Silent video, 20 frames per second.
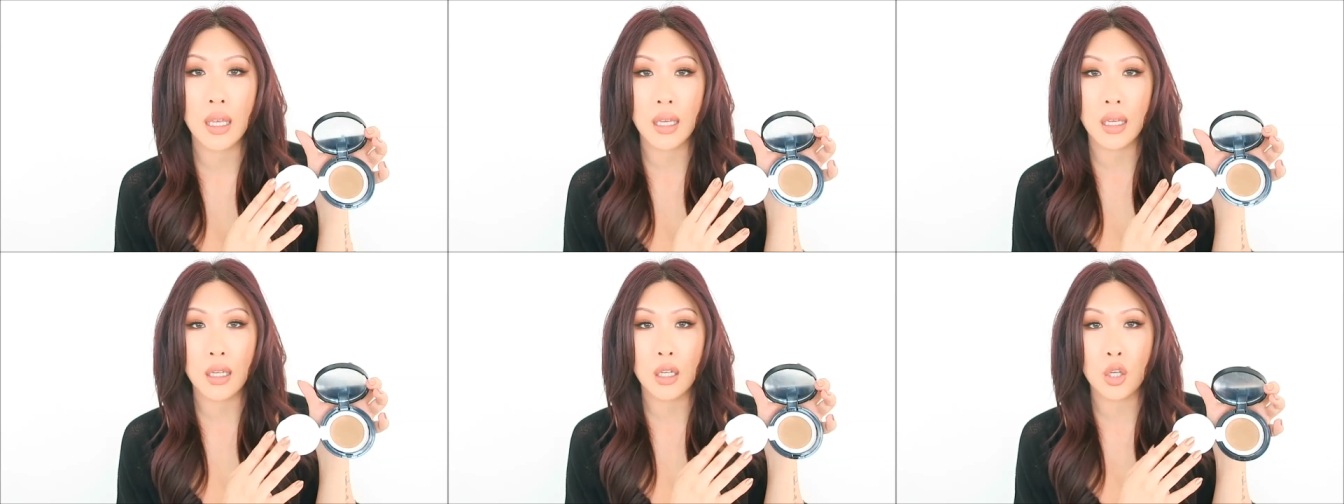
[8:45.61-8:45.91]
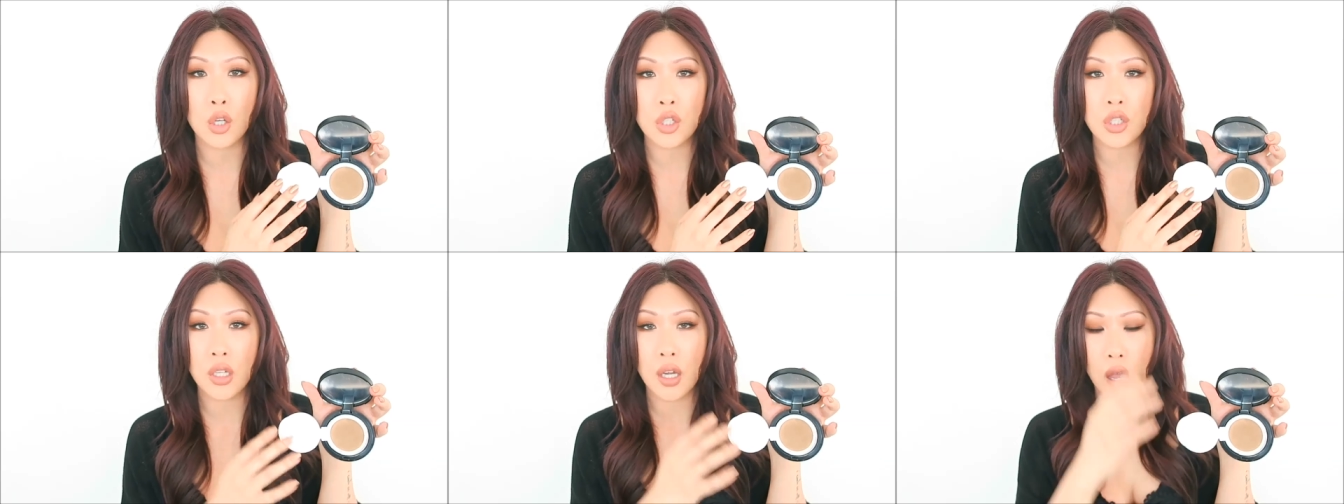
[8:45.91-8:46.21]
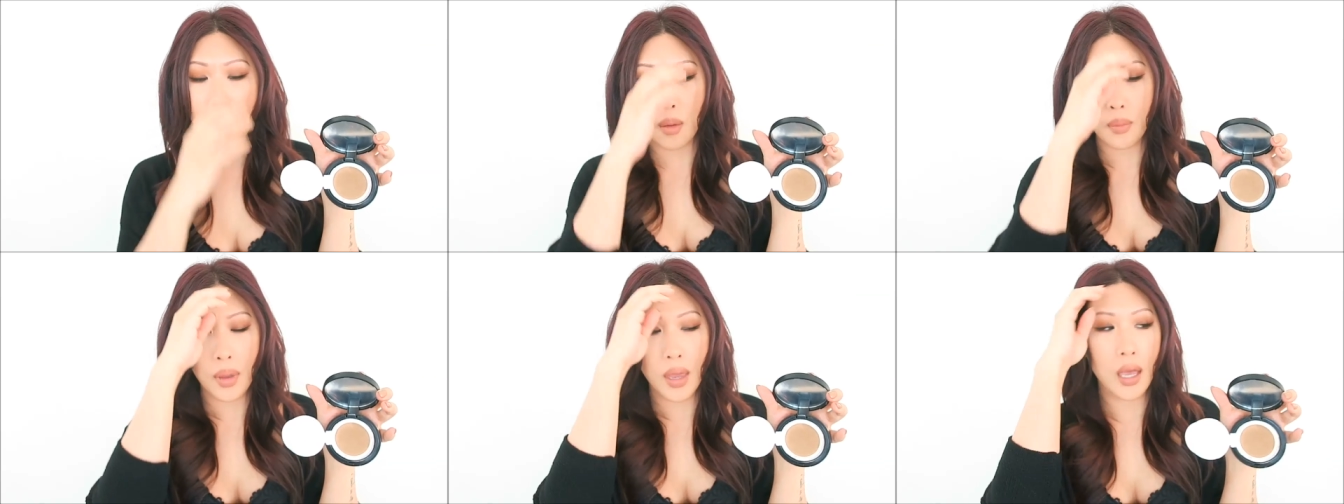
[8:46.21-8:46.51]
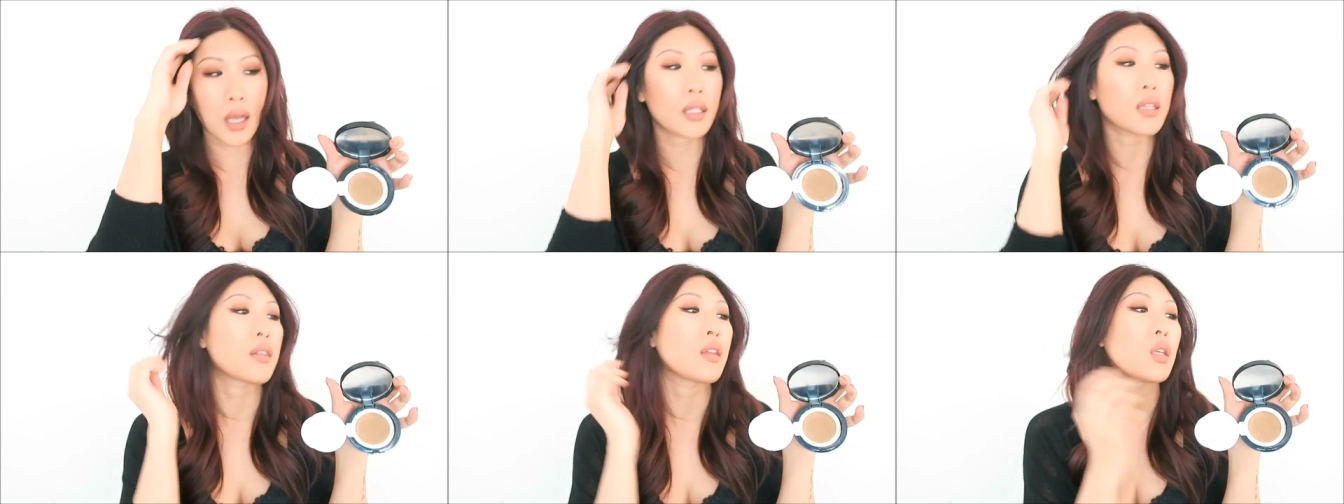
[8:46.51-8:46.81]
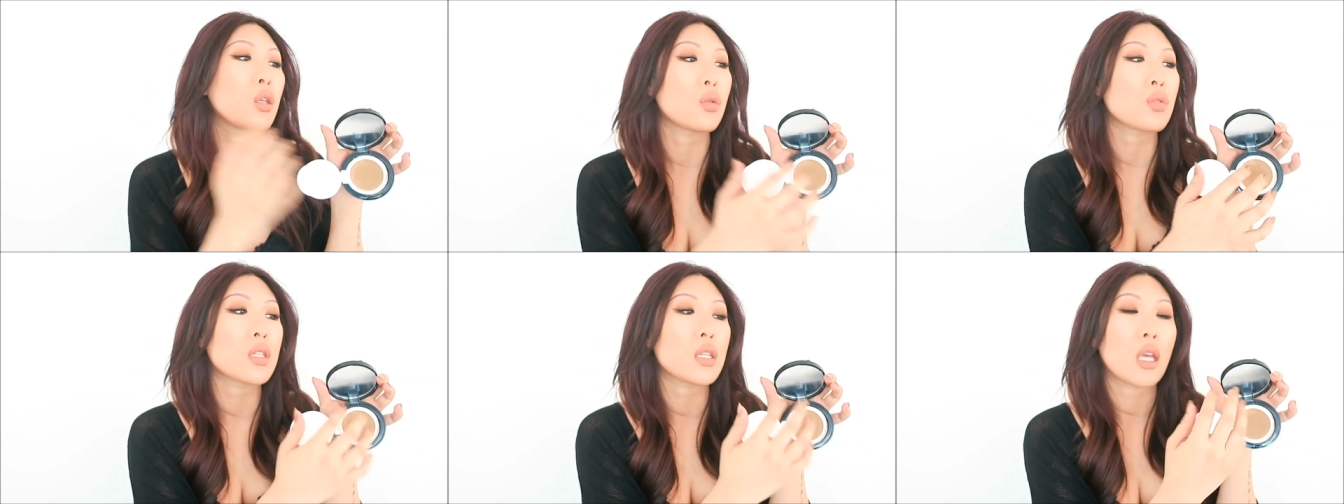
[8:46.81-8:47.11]
a cushion compact and
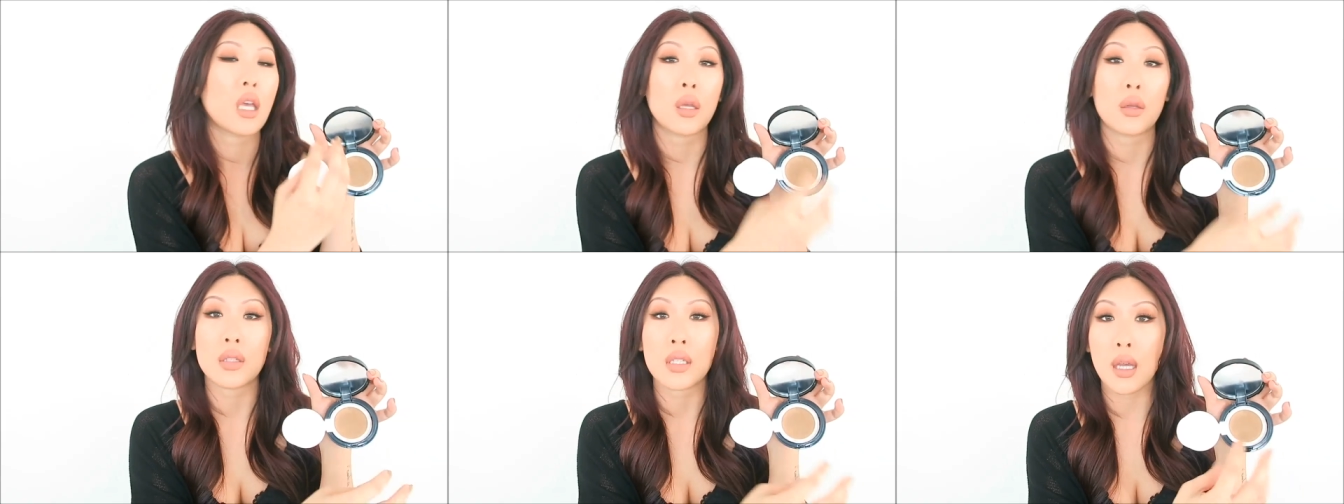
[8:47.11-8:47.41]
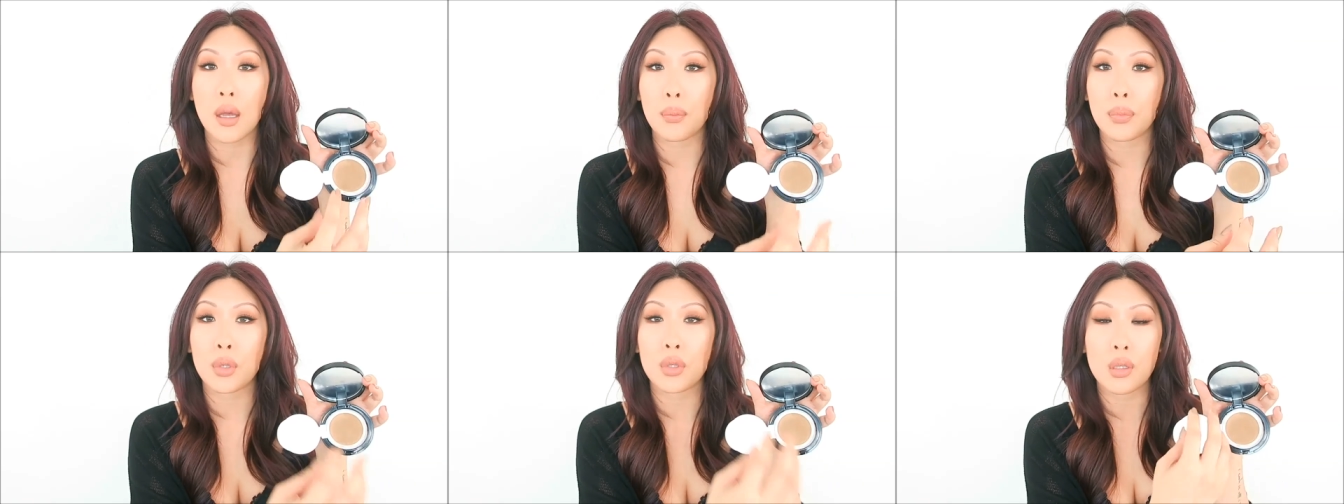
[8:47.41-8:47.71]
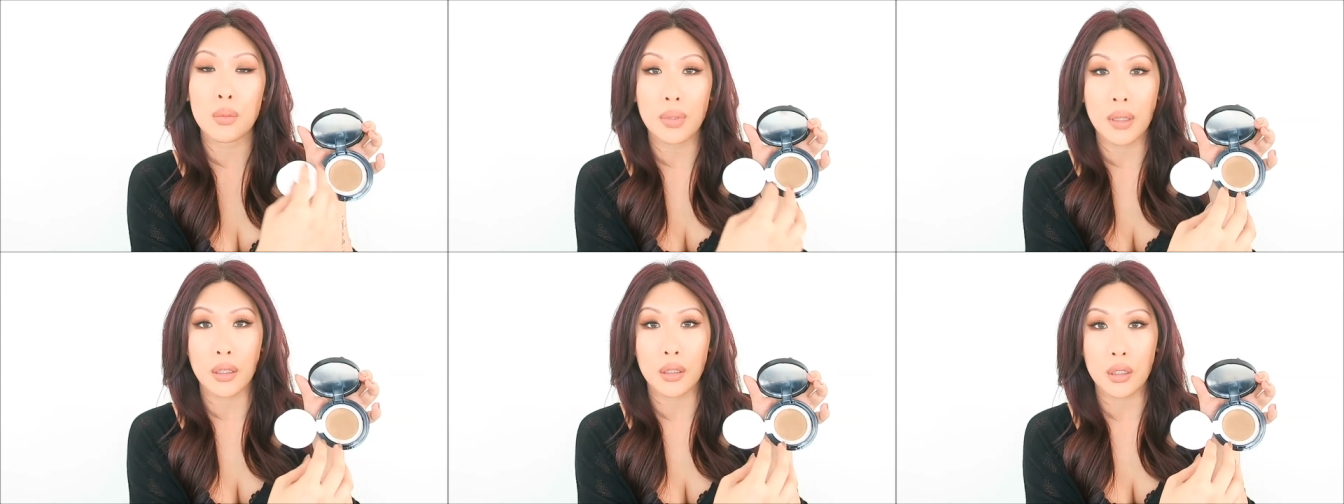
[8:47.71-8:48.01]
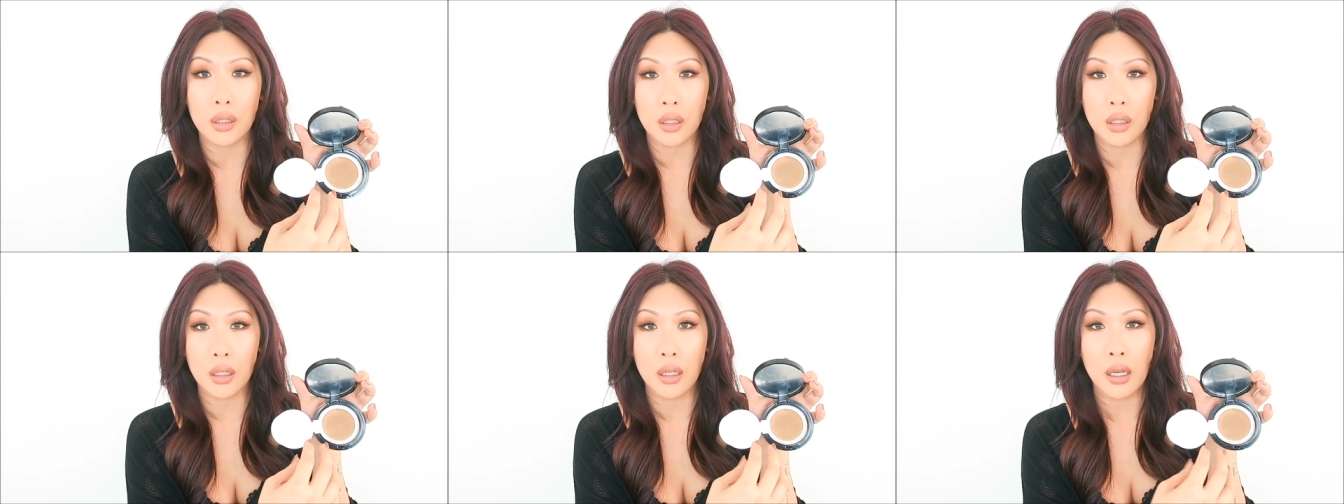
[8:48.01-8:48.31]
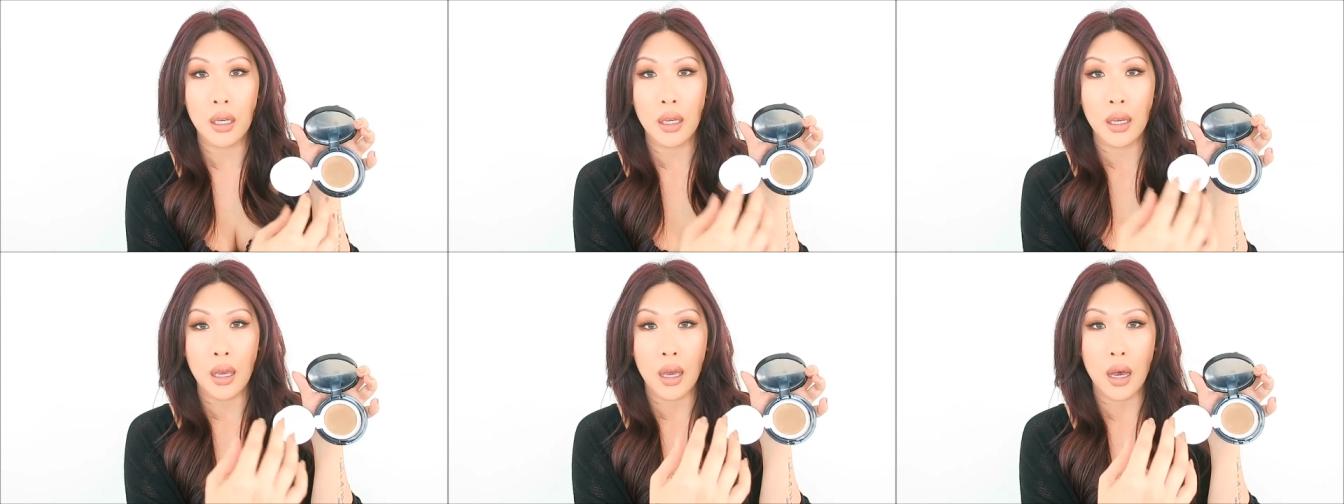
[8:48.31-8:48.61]
then using a damp beauty blender
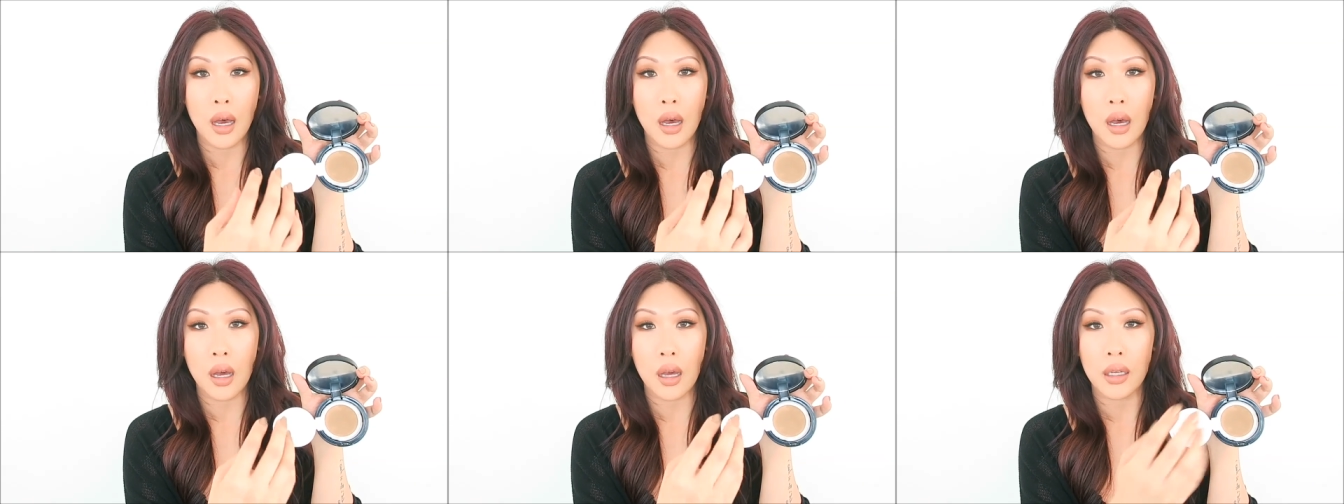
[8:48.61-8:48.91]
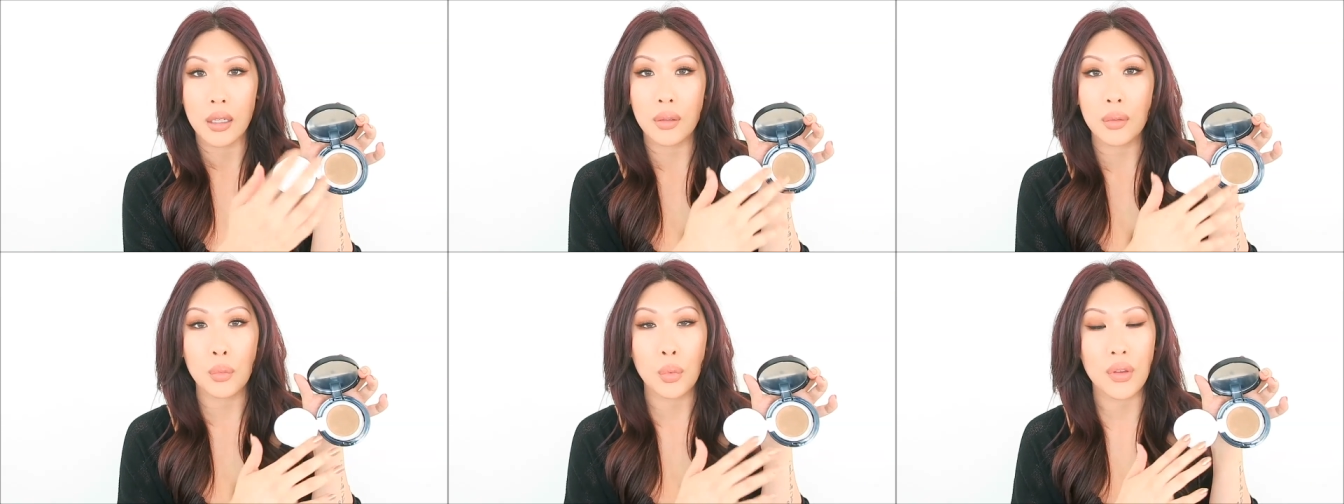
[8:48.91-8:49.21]
uh,